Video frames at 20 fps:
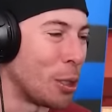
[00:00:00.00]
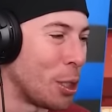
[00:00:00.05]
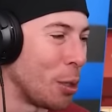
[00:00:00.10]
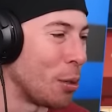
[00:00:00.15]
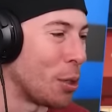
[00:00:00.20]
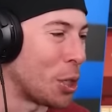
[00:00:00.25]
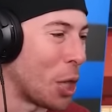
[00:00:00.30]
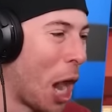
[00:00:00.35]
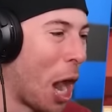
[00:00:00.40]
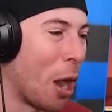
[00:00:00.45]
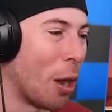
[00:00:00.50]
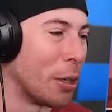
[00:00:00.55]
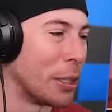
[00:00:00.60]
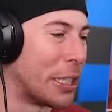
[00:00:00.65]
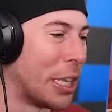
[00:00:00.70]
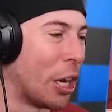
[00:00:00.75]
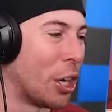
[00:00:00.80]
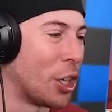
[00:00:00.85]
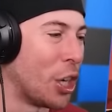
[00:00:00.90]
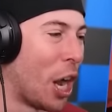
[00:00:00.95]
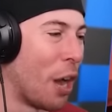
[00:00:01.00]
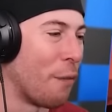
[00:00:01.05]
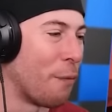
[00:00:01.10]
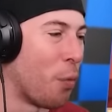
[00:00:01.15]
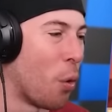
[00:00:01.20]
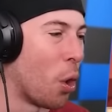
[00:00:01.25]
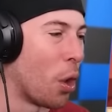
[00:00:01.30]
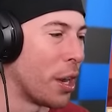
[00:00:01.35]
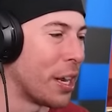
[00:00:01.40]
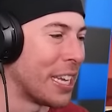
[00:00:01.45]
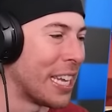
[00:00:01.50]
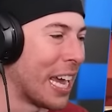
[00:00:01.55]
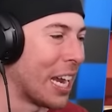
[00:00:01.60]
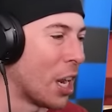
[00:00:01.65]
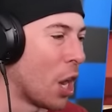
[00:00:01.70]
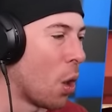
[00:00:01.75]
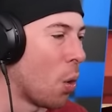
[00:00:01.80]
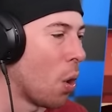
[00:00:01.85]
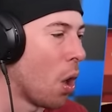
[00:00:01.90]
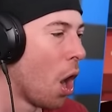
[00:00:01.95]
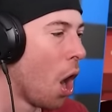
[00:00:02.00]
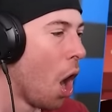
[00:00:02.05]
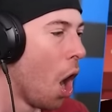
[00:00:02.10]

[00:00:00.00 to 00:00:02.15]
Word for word: Choo Charles. They're done for. Yellow.